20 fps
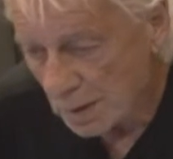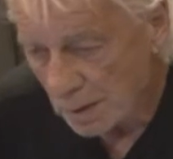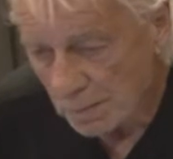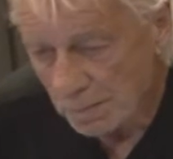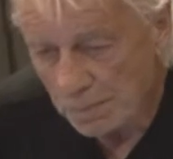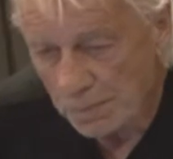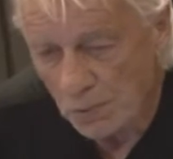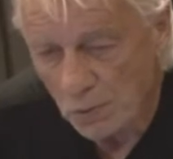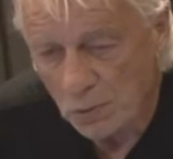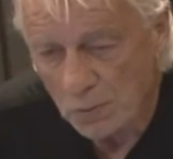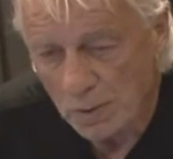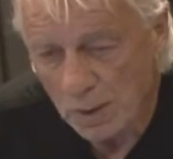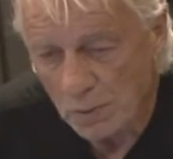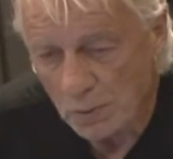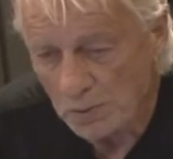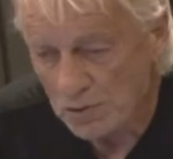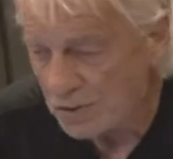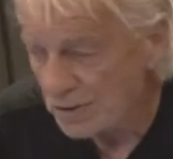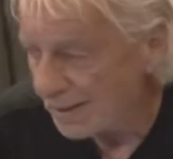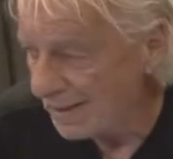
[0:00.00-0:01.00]
Boom, I
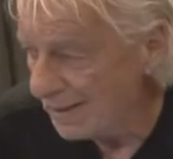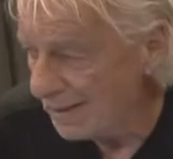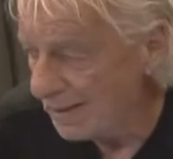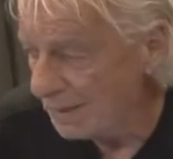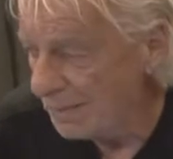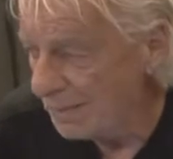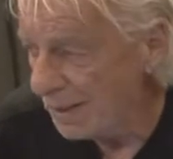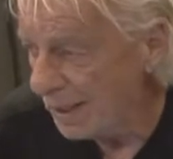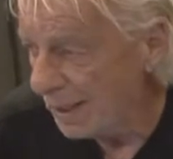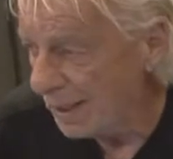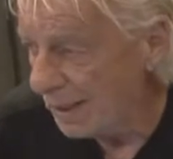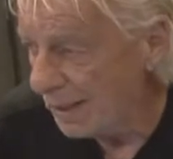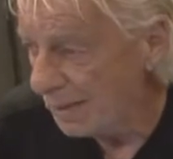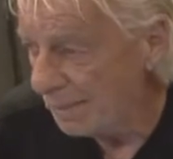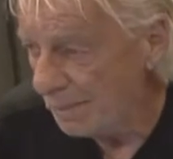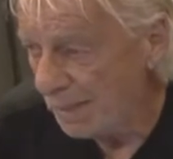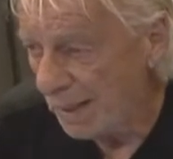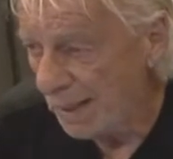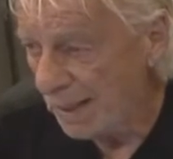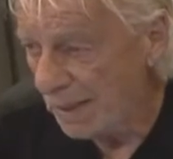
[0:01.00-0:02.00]
was eliminated,
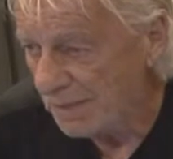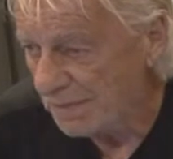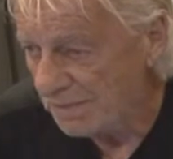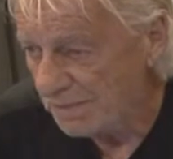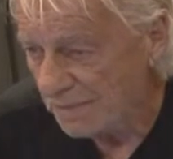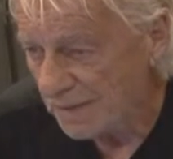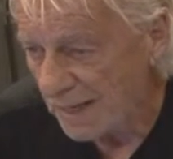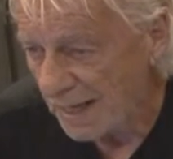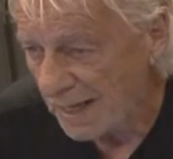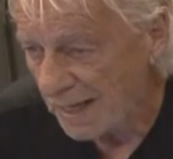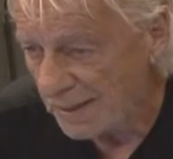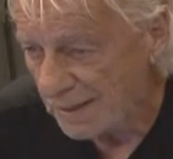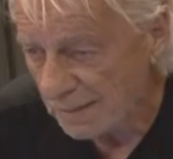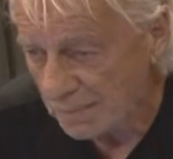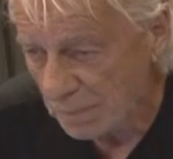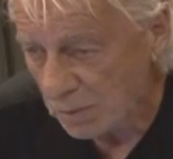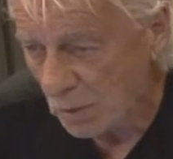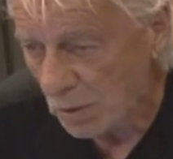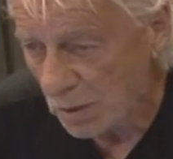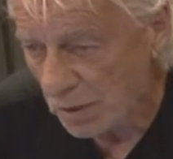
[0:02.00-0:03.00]
banned, flagged, and
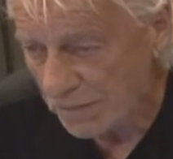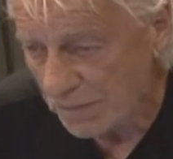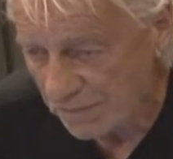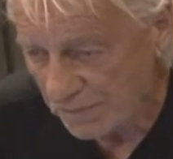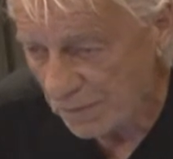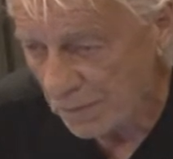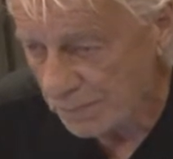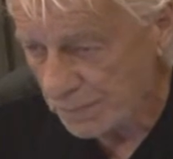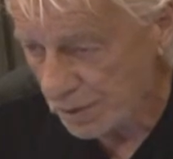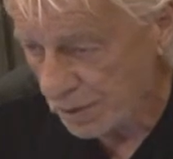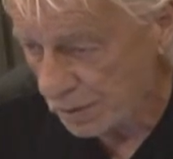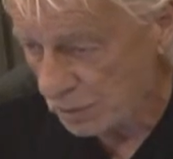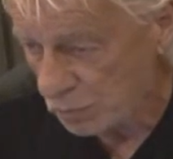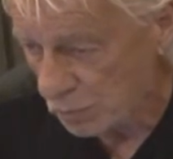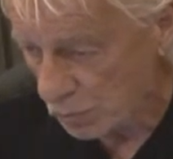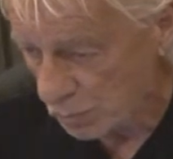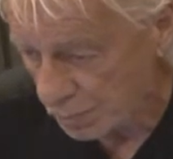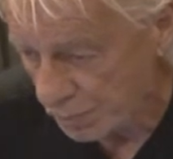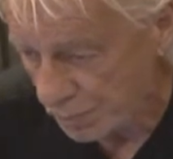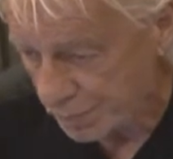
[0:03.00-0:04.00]
barred from the
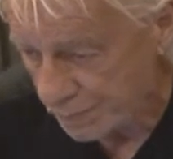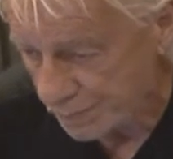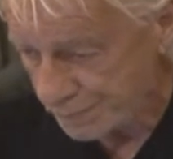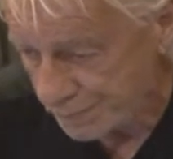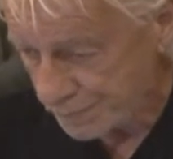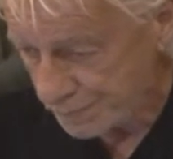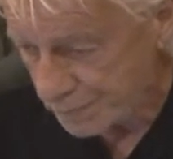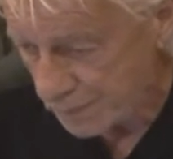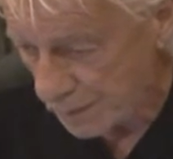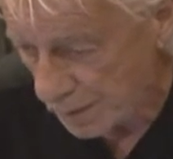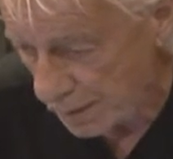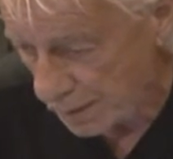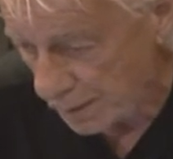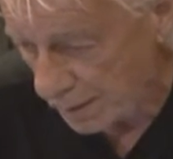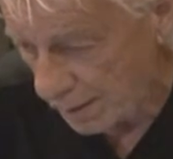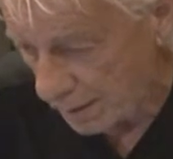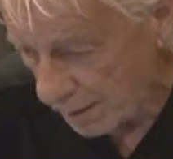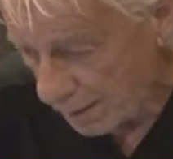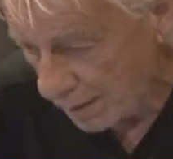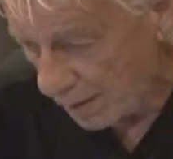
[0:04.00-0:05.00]
group.
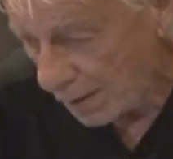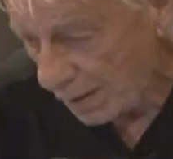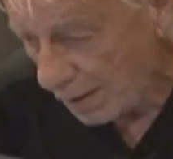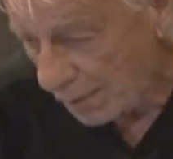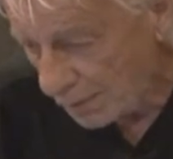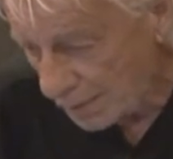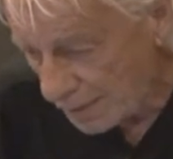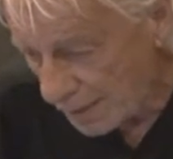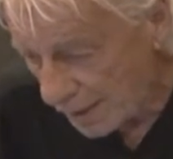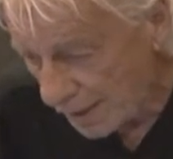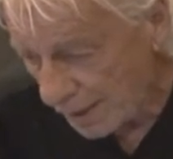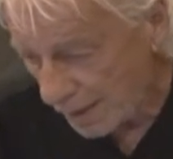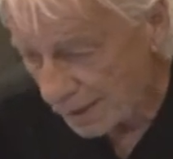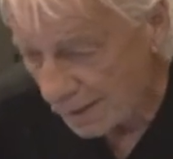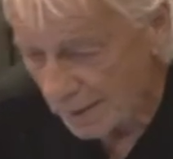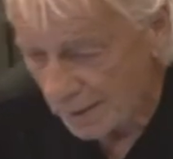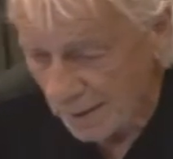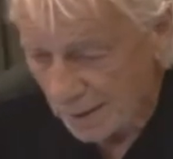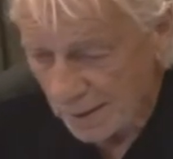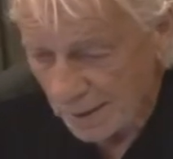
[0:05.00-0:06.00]
Okay.
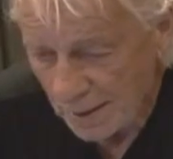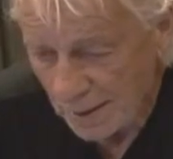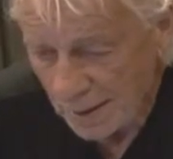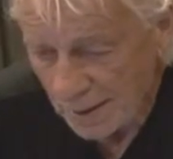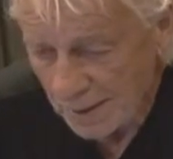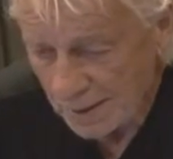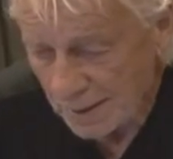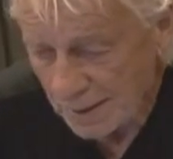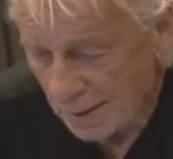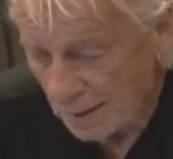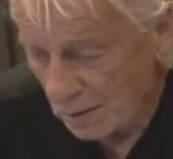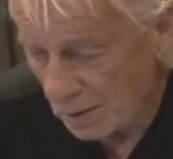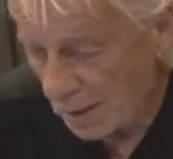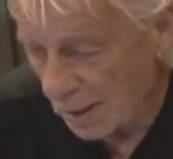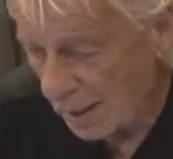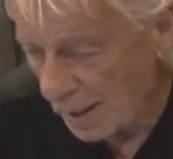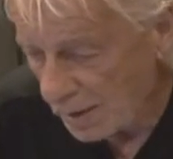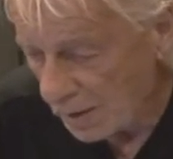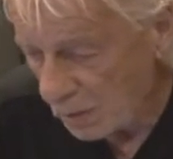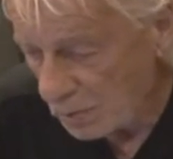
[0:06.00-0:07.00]
Now,
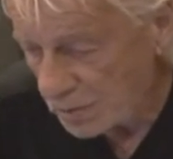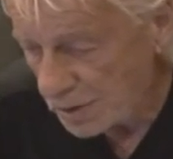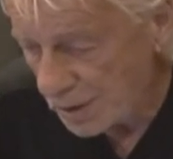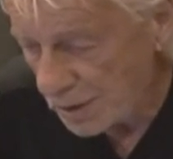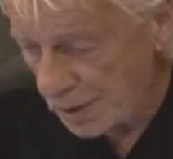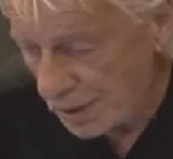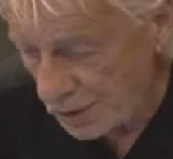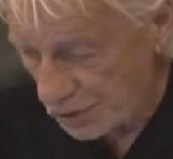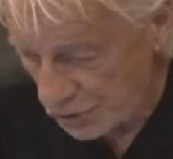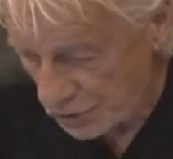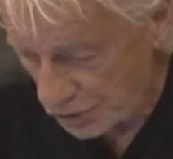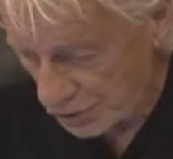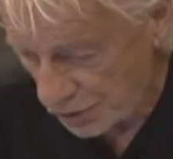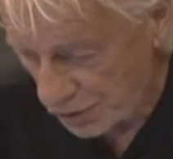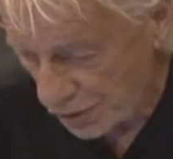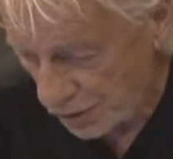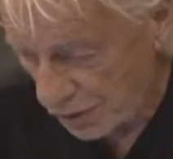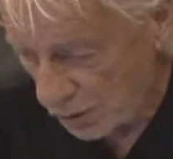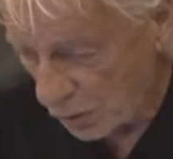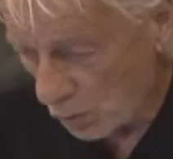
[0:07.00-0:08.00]
I don't teach
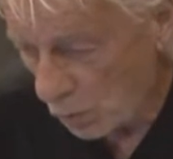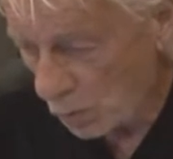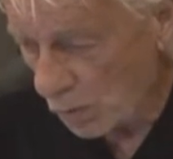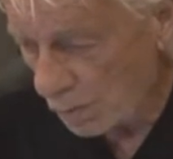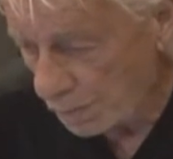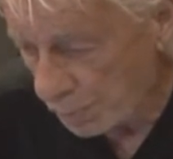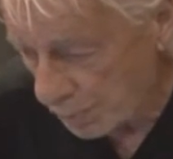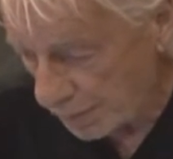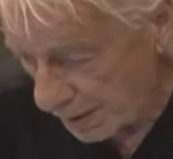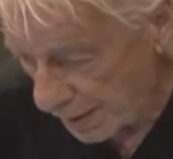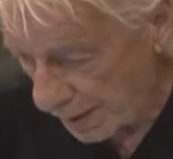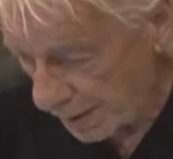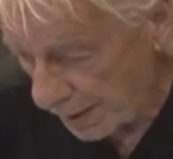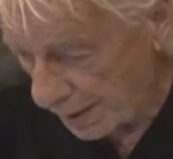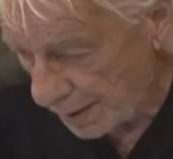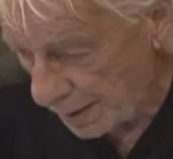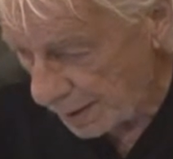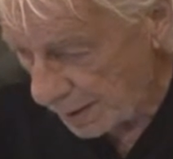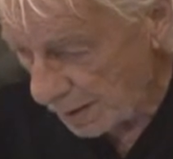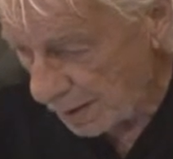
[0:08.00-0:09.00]
or play
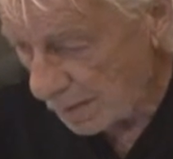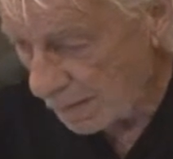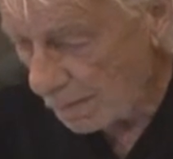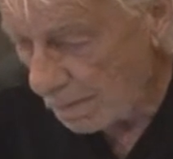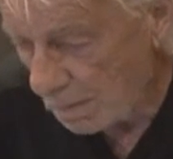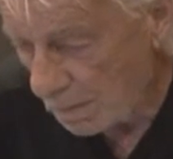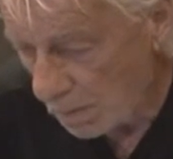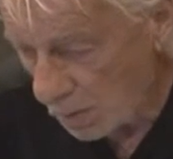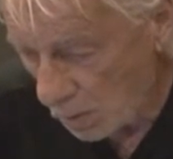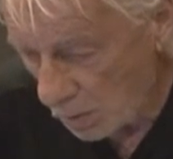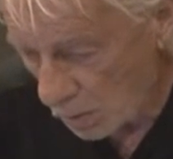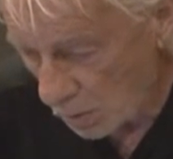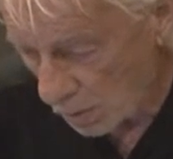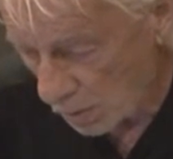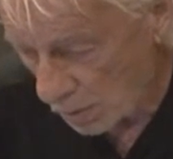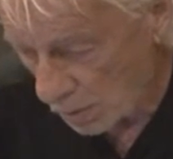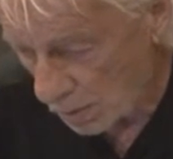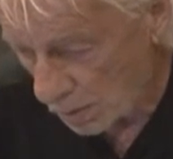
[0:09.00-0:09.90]
molar.